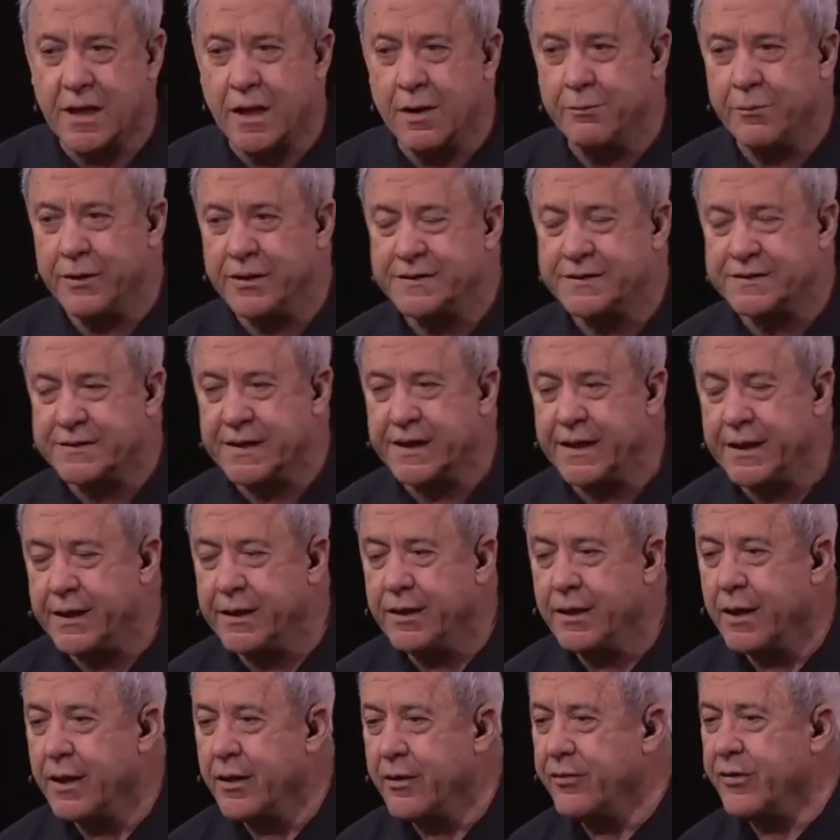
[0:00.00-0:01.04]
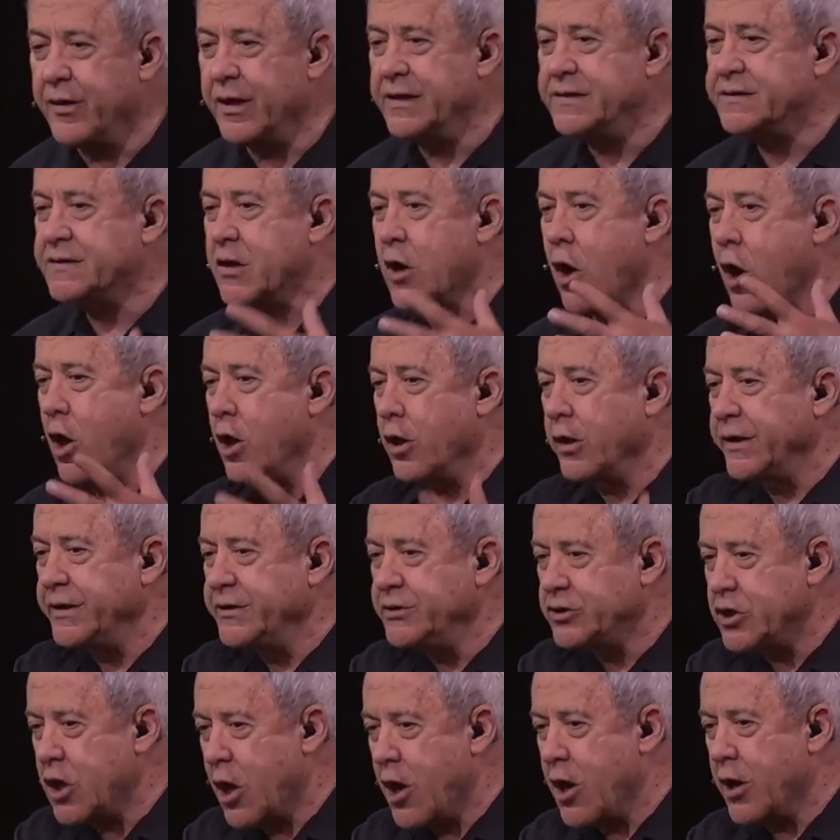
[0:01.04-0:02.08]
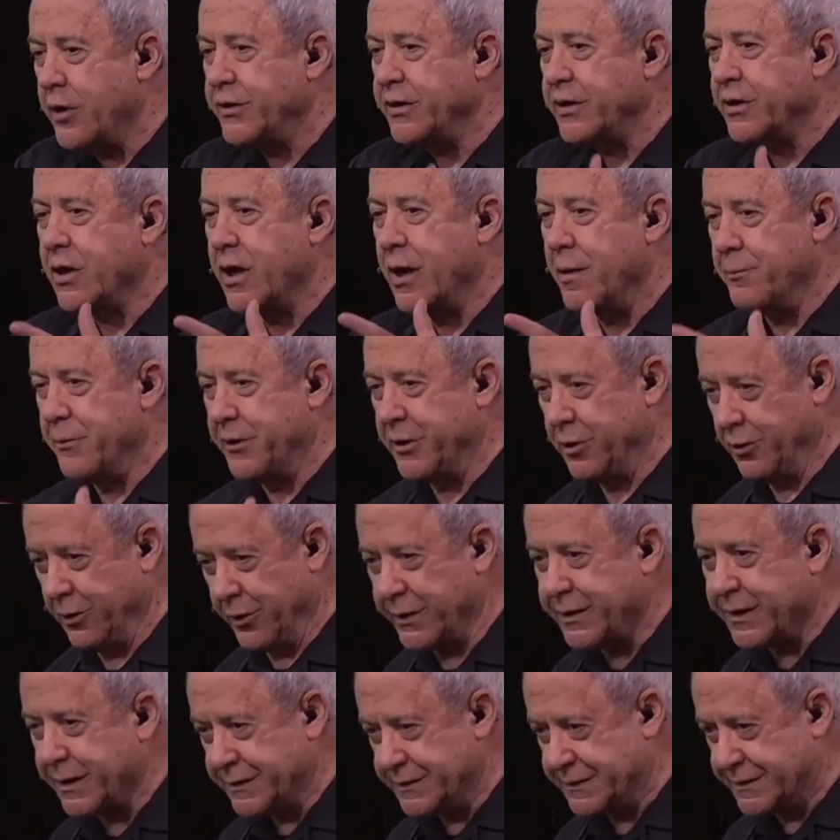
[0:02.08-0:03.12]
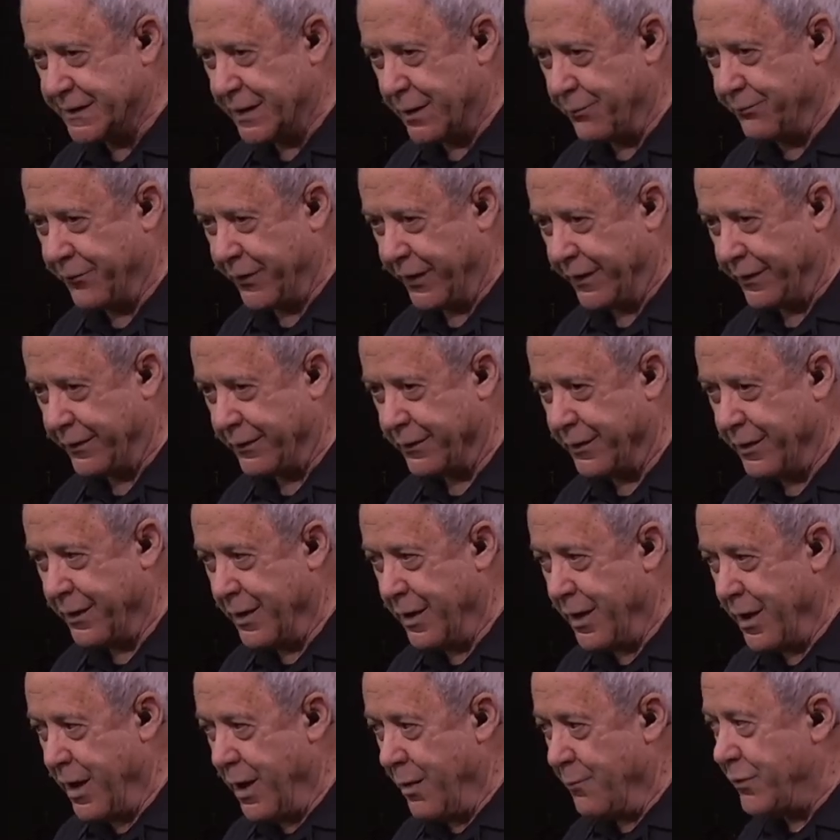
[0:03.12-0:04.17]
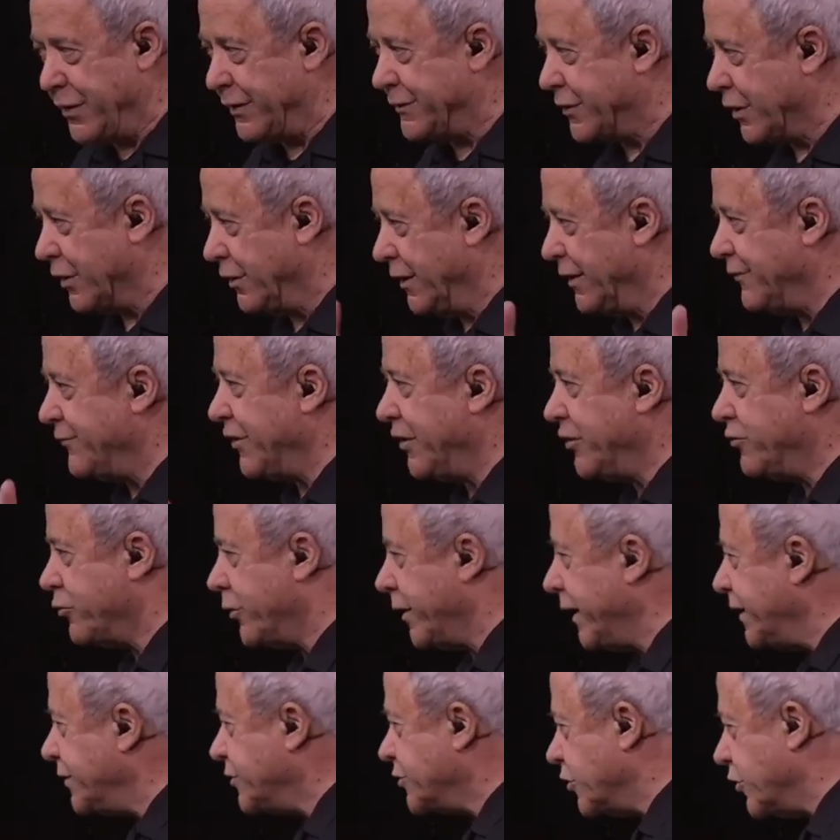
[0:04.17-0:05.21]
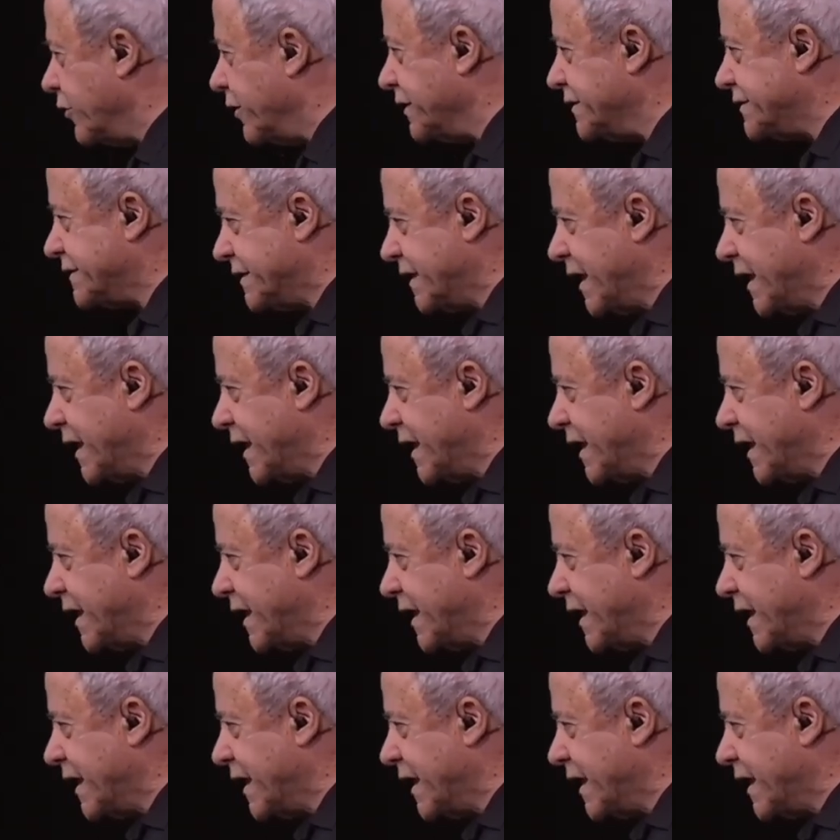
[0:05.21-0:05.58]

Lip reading: come and see that he's calling John to come and look at something. But the living creature is